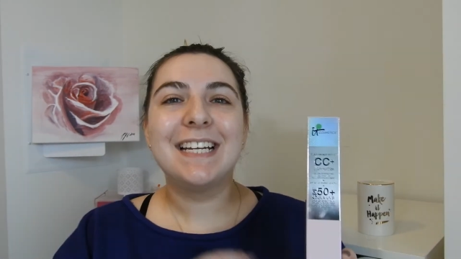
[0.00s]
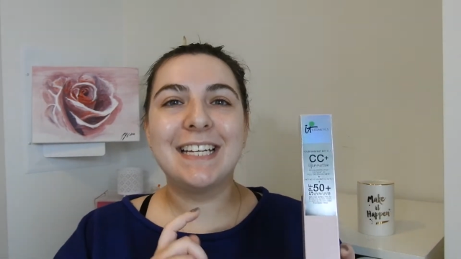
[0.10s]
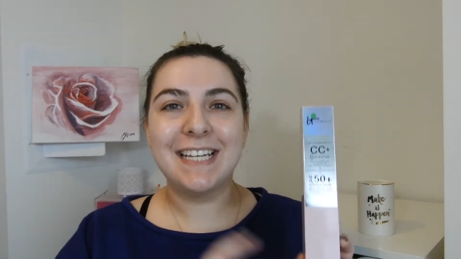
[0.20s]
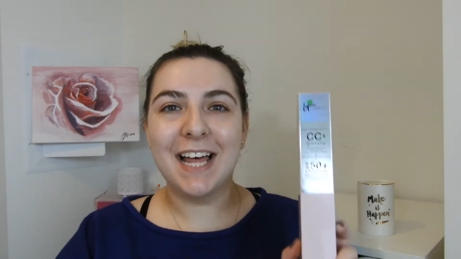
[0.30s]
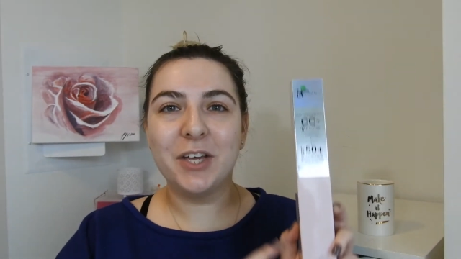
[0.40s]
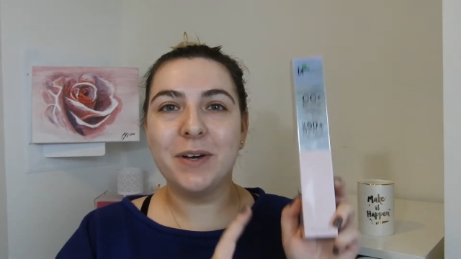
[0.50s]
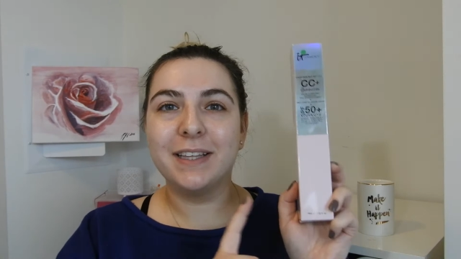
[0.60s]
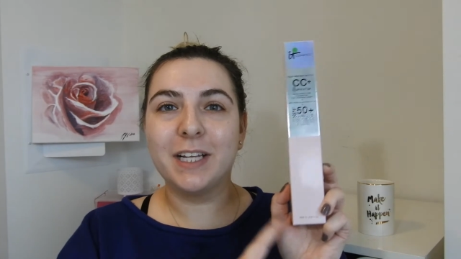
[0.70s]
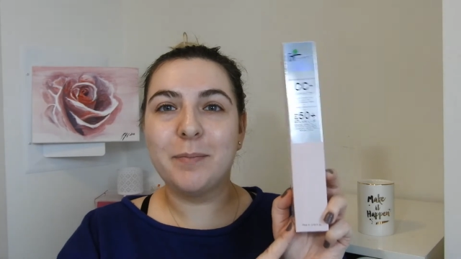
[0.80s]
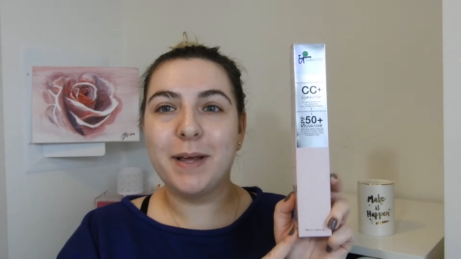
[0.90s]
To tell you
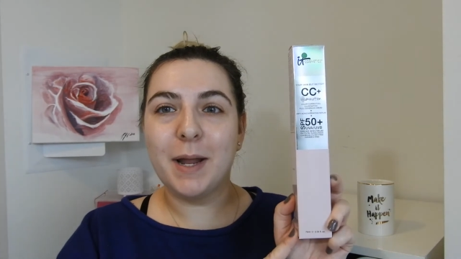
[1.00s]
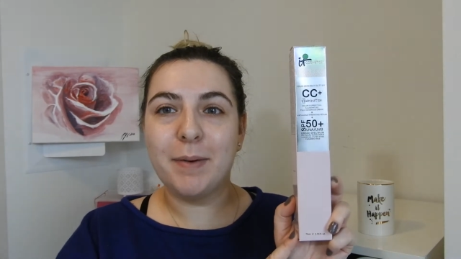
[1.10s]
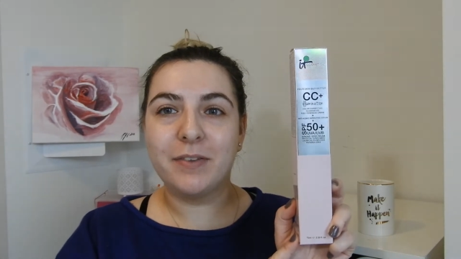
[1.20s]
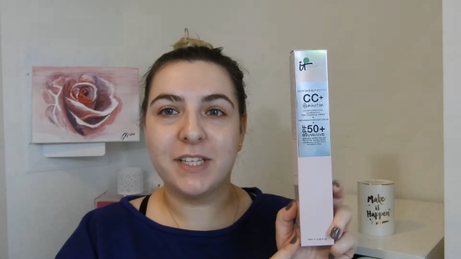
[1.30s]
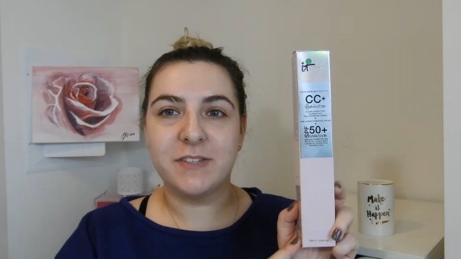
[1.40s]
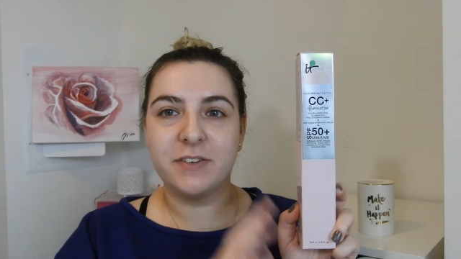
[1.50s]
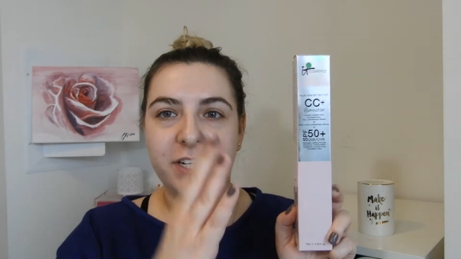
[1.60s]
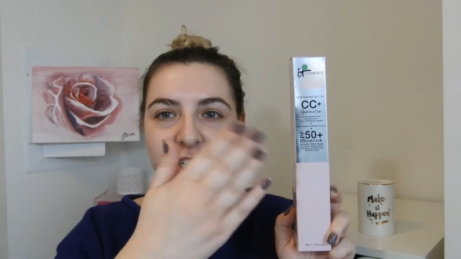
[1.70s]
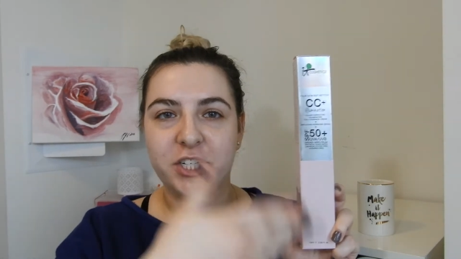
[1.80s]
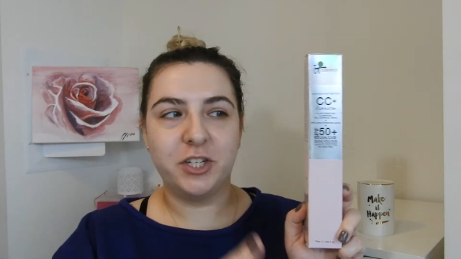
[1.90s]
a little bit about this
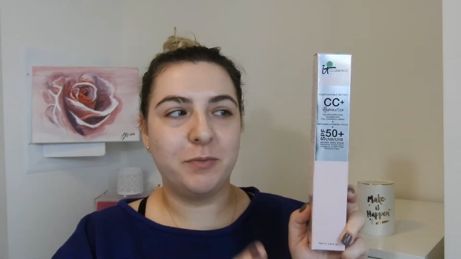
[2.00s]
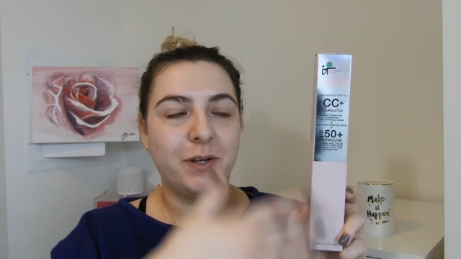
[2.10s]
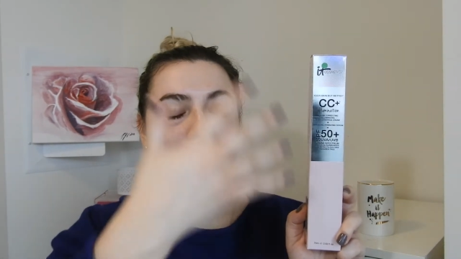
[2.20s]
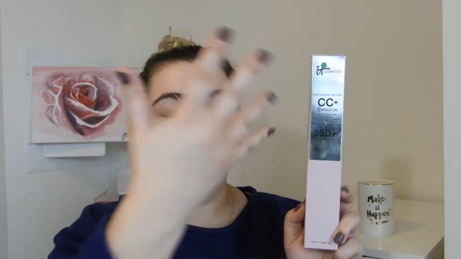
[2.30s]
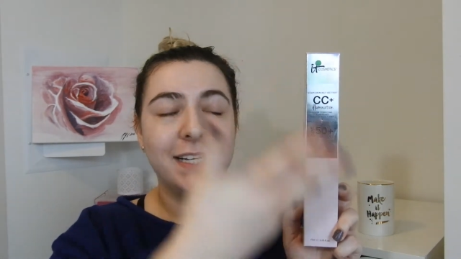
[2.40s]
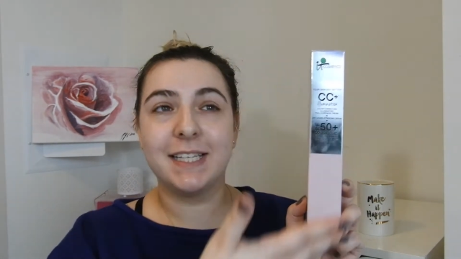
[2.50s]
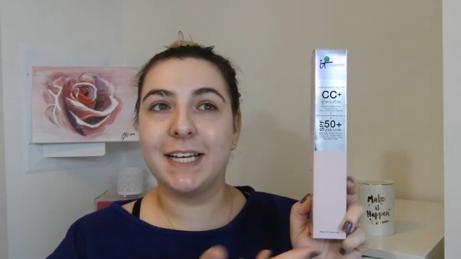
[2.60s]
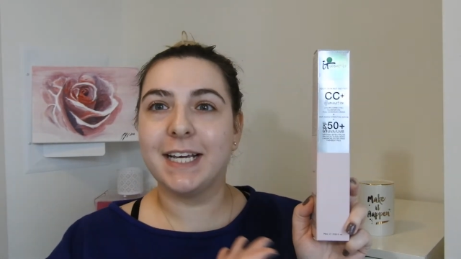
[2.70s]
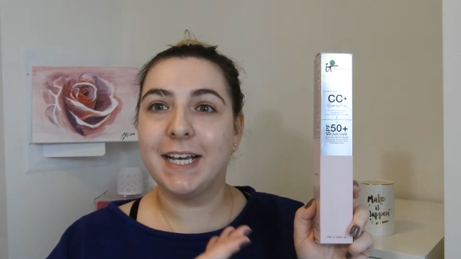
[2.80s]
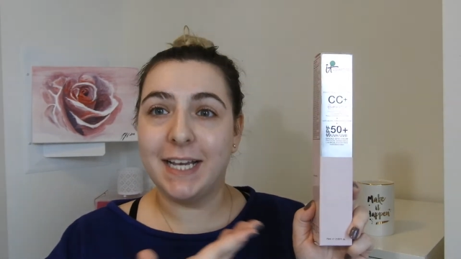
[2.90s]
foundation, you may realize
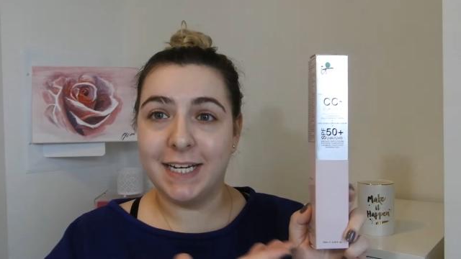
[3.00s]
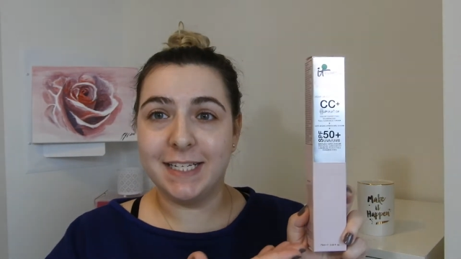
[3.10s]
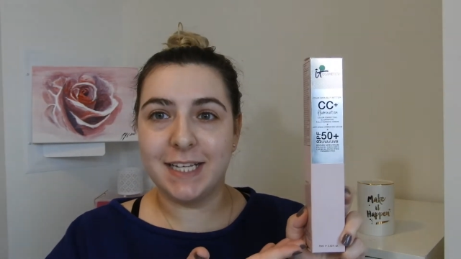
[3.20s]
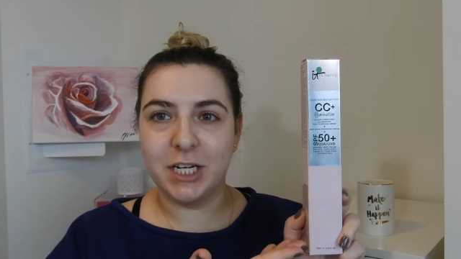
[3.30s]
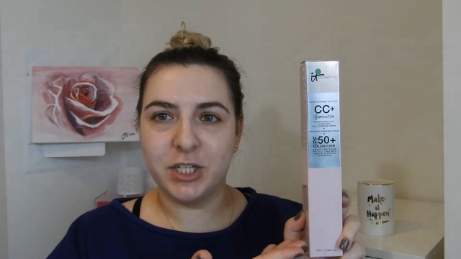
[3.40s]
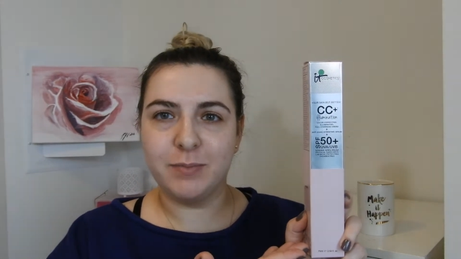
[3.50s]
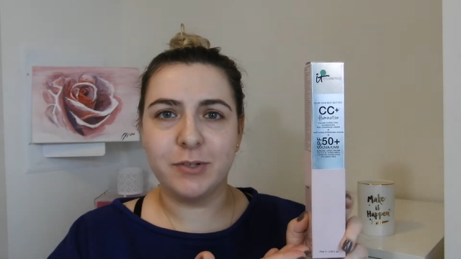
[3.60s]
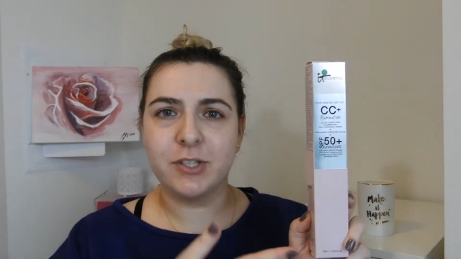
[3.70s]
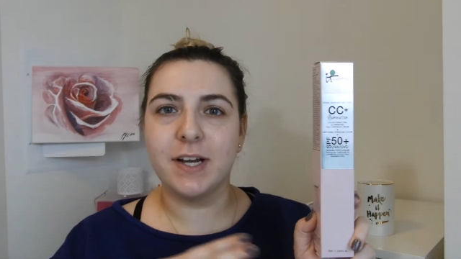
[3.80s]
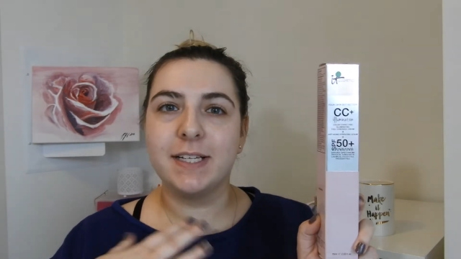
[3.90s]
like it is a
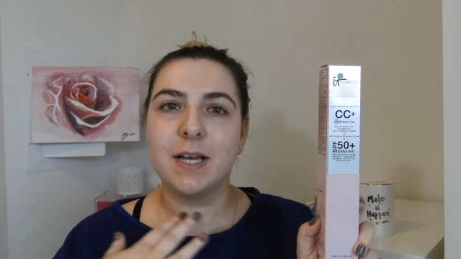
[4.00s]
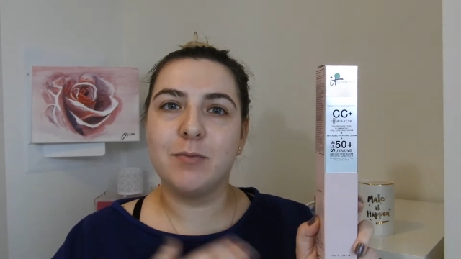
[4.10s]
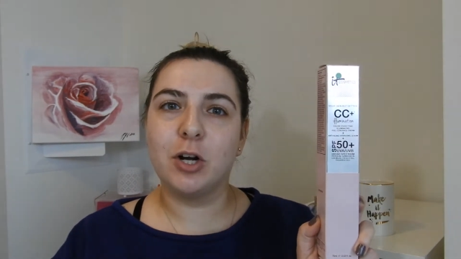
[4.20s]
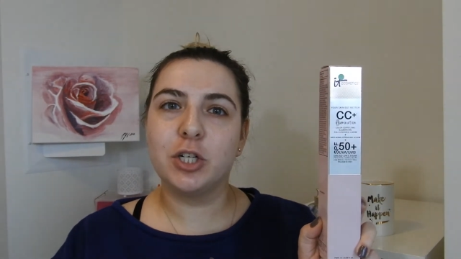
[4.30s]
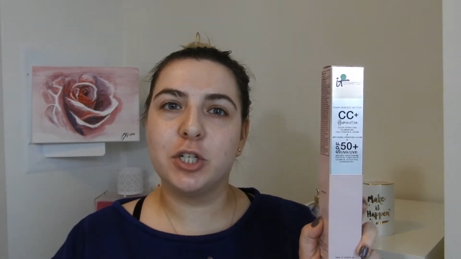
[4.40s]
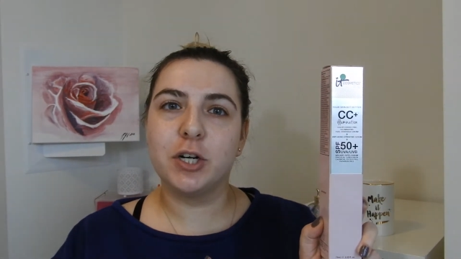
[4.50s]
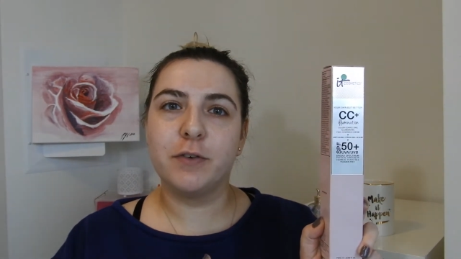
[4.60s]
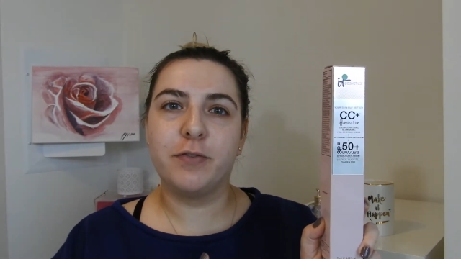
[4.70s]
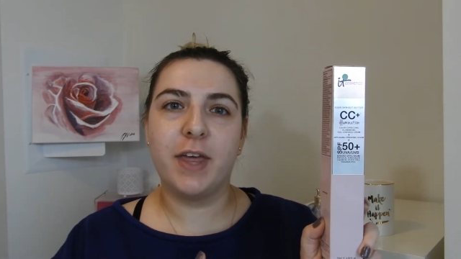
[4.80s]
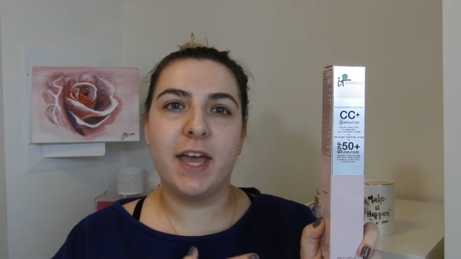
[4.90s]
jumbo size. I'm not sure
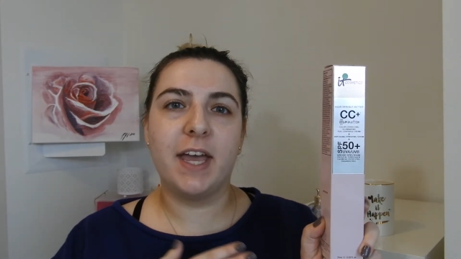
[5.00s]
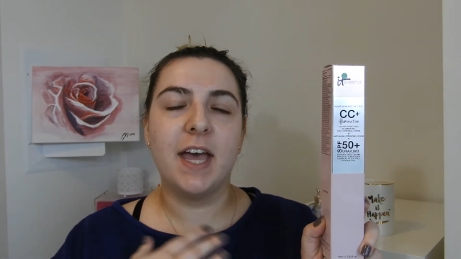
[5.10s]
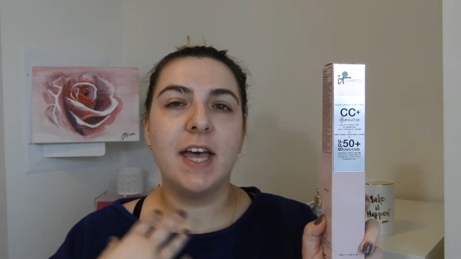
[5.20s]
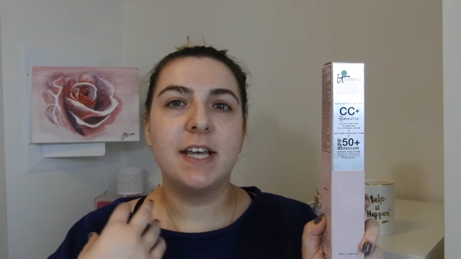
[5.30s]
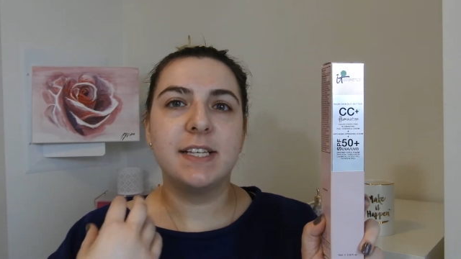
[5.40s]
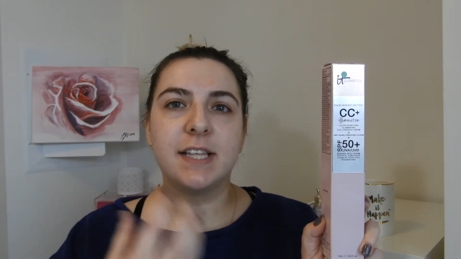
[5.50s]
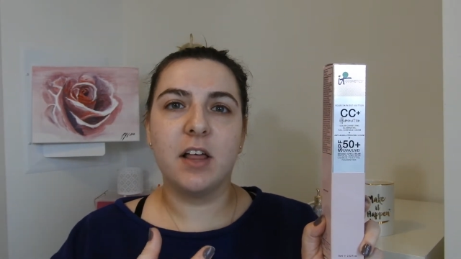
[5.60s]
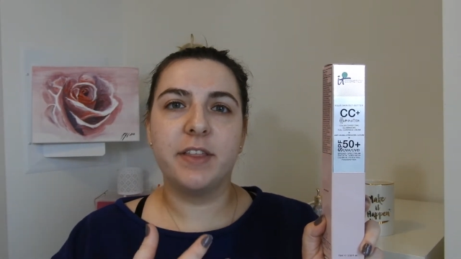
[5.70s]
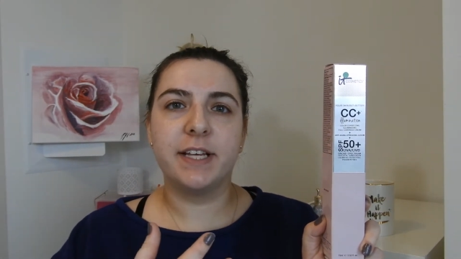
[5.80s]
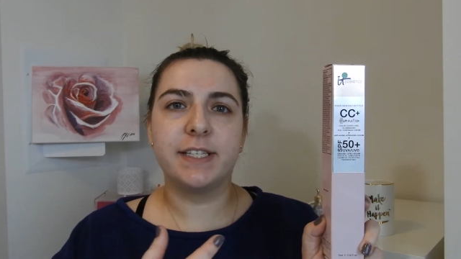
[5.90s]
if they
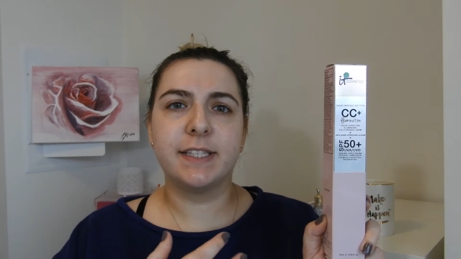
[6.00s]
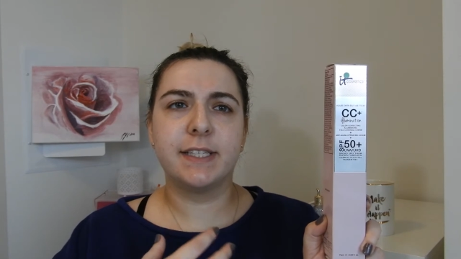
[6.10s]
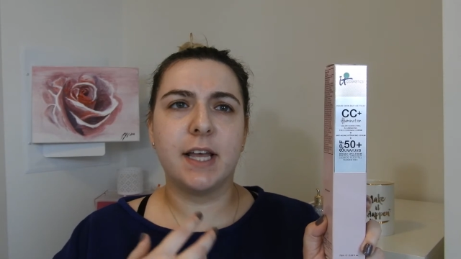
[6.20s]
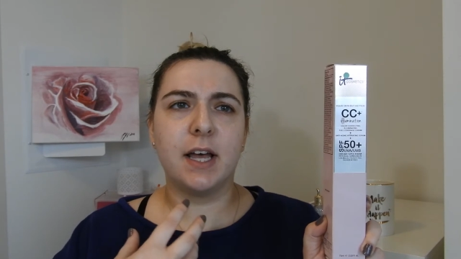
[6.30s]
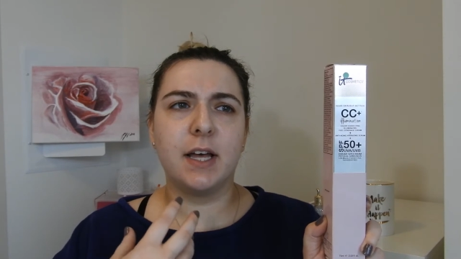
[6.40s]
sell this